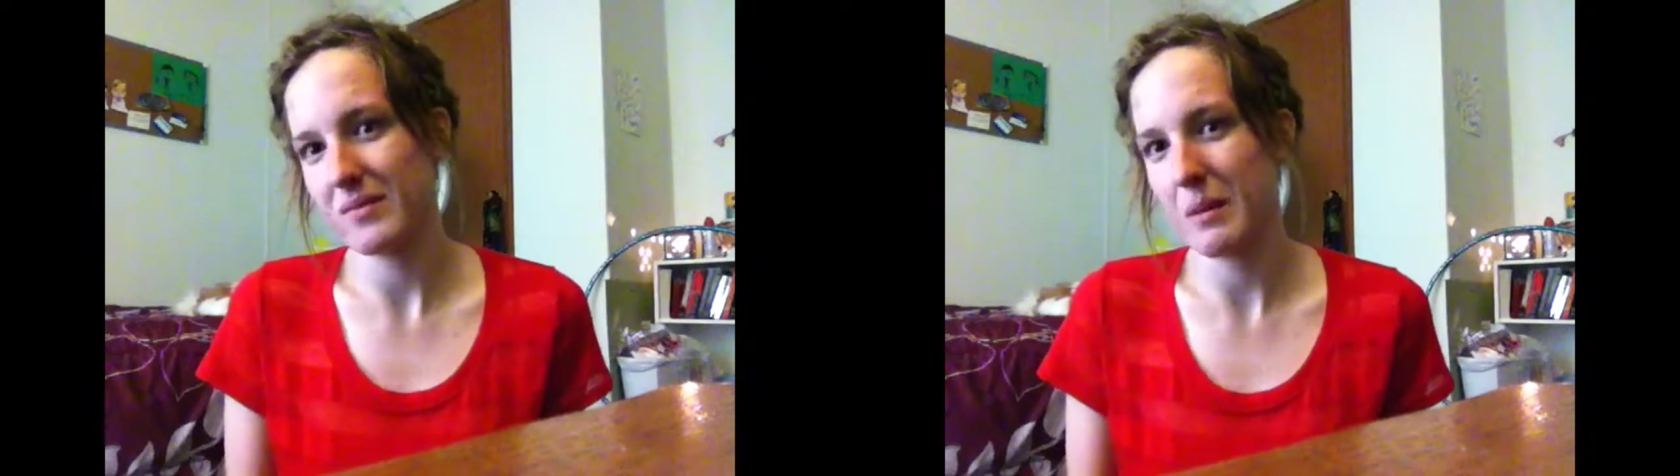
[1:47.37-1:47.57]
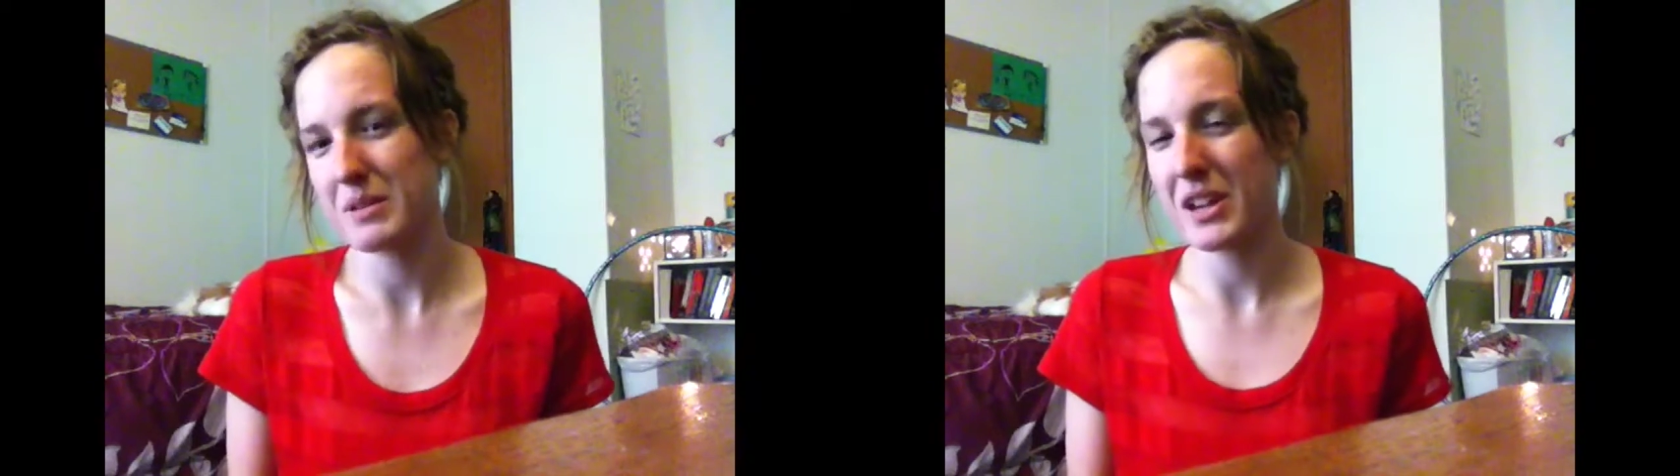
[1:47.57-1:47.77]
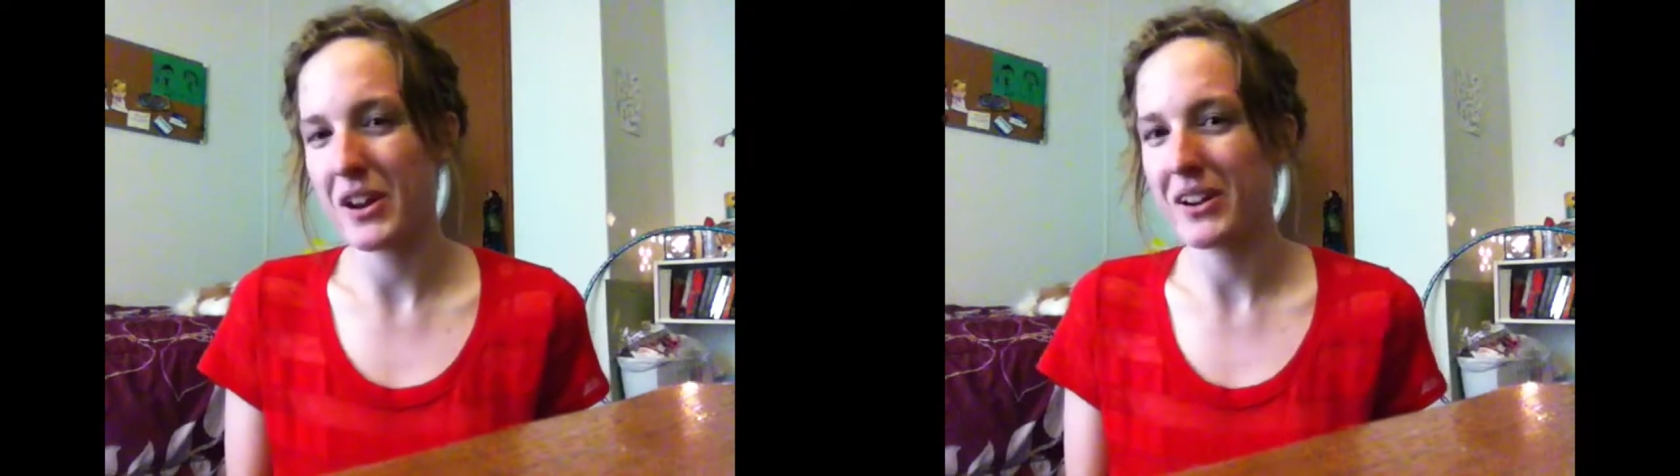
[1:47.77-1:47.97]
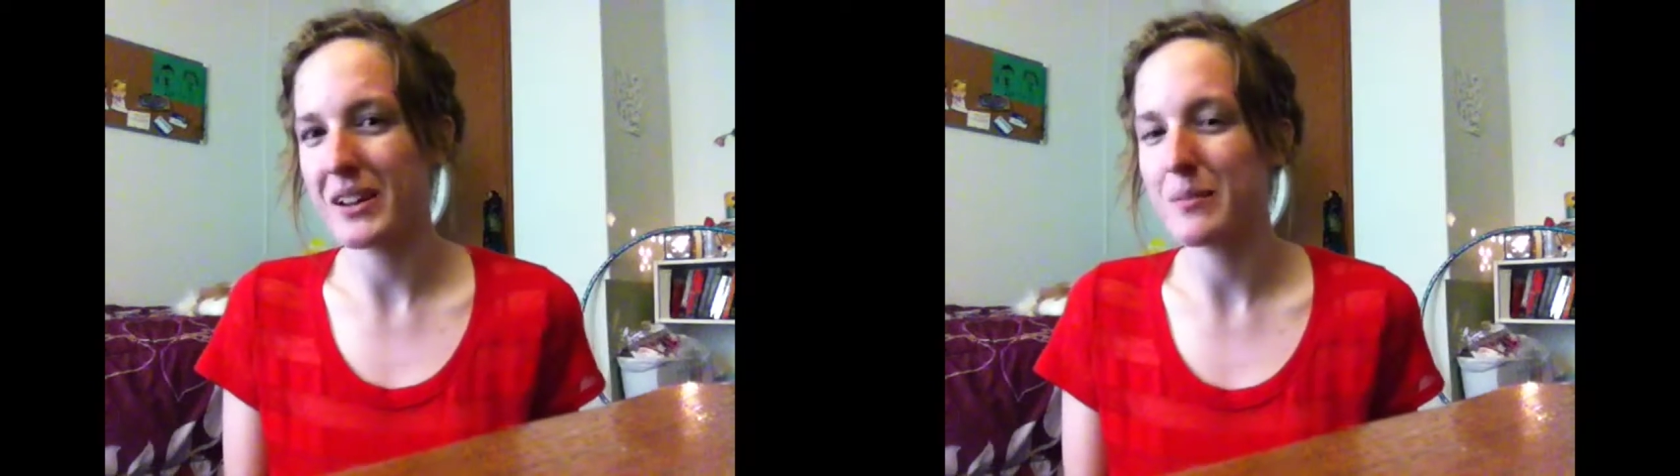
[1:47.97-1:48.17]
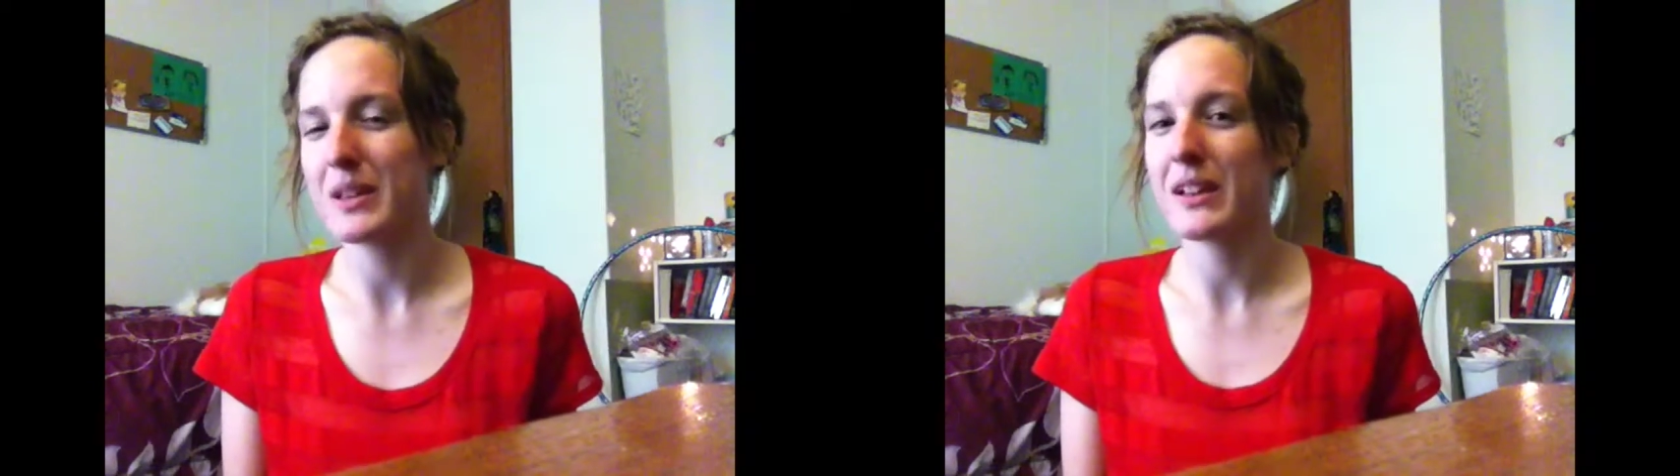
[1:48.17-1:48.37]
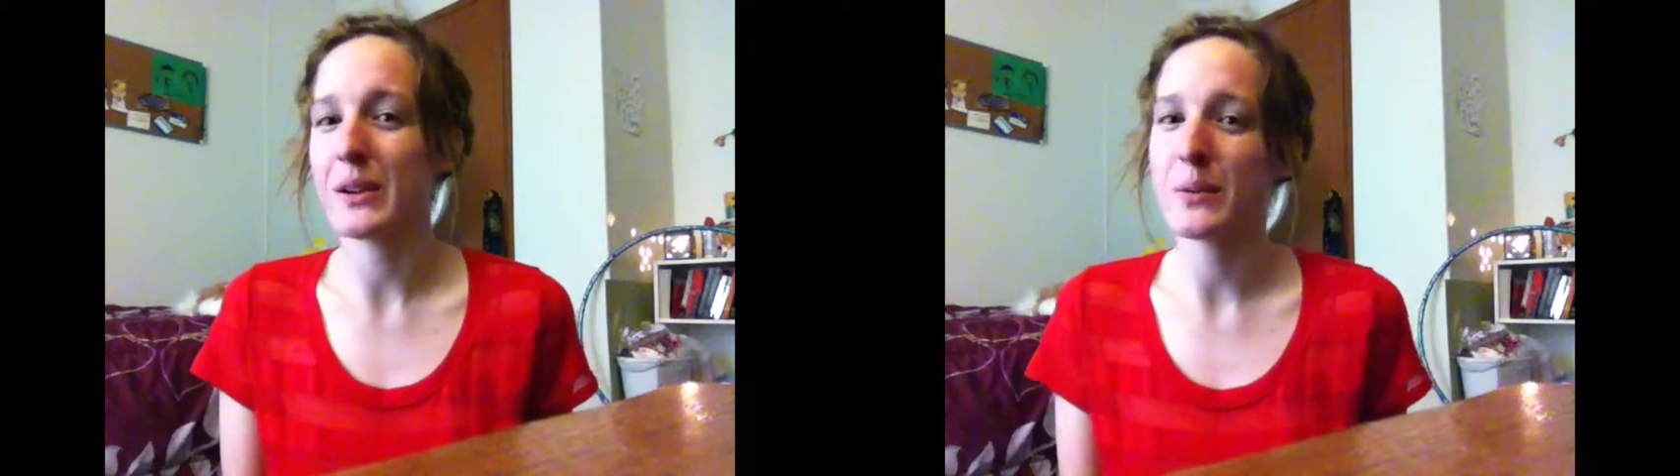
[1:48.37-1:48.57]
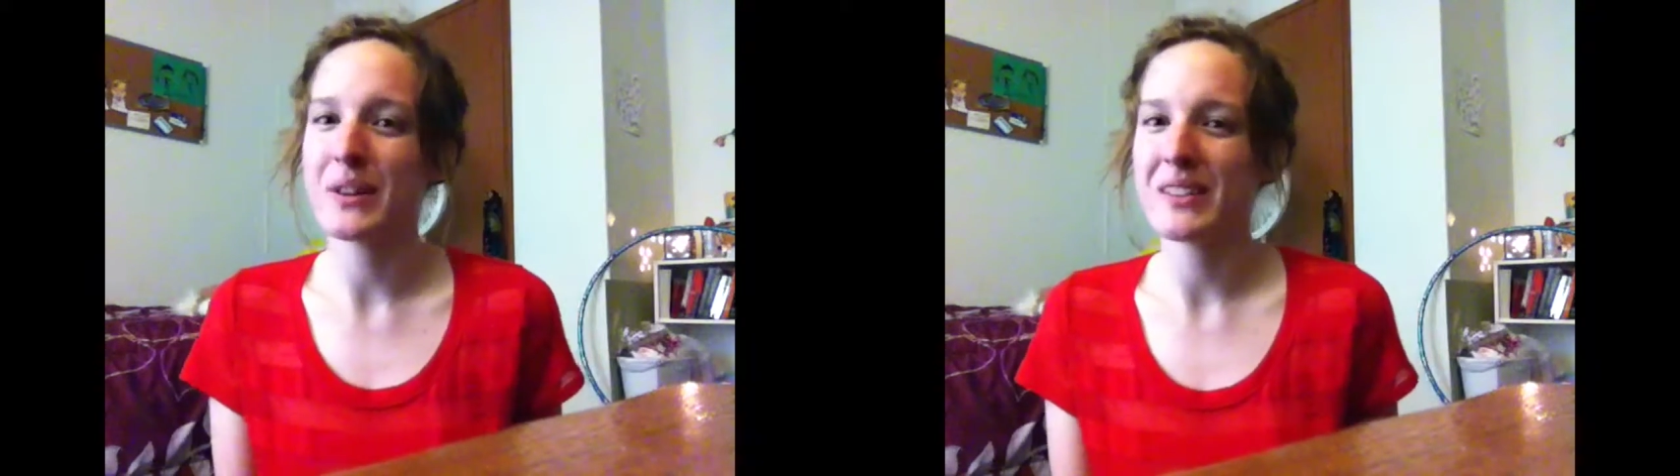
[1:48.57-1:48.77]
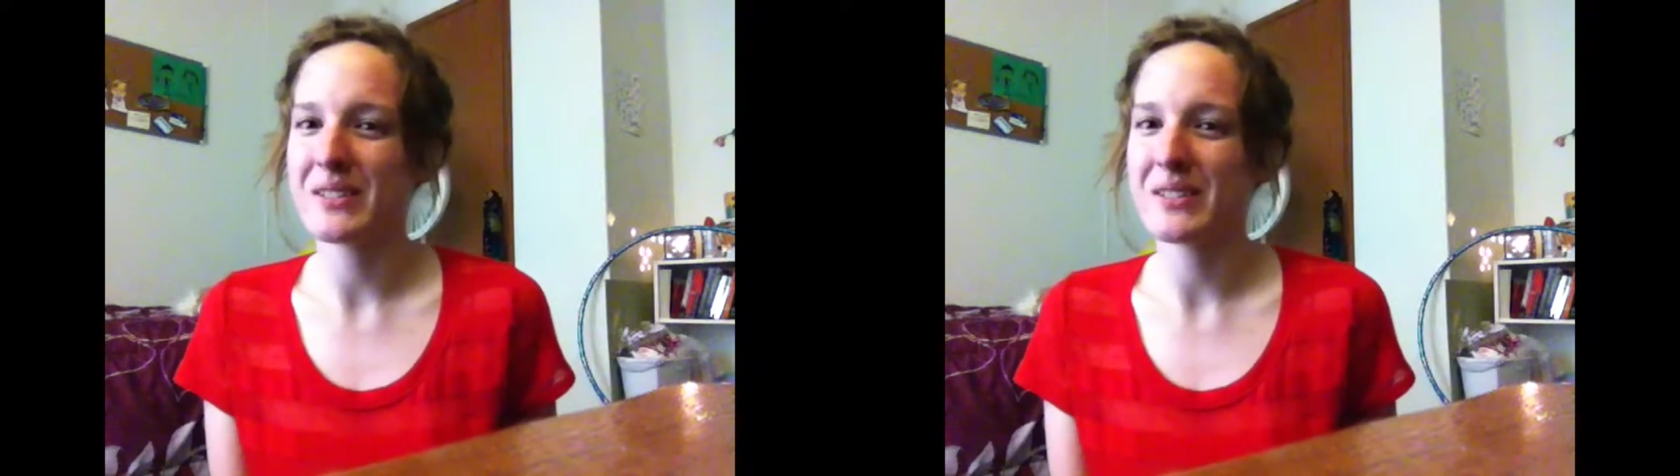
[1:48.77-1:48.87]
I'm scared he'd be like one of